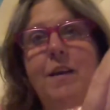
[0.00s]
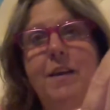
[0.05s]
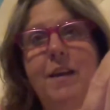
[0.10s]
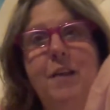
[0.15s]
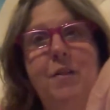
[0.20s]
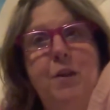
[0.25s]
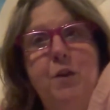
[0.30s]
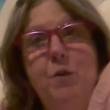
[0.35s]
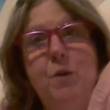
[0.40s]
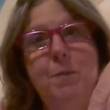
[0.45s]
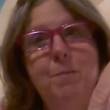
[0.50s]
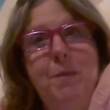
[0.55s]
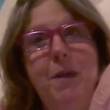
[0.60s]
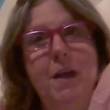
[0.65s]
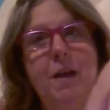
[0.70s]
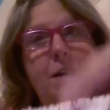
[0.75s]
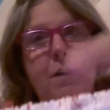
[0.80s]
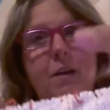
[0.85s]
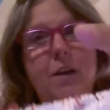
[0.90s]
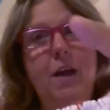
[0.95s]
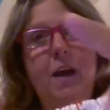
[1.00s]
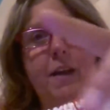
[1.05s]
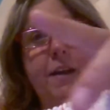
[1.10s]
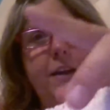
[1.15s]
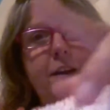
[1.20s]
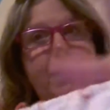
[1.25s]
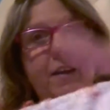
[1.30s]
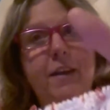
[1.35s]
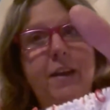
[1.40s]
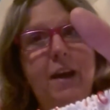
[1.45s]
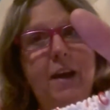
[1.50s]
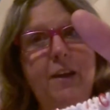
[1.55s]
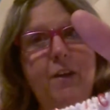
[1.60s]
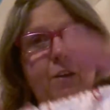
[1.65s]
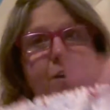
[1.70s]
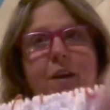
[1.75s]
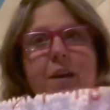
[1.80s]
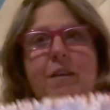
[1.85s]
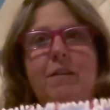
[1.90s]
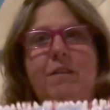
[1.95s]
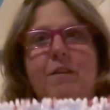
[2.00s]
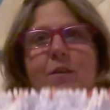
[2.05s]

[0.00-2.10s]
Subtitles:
Nothing ripped out. I didn't digress,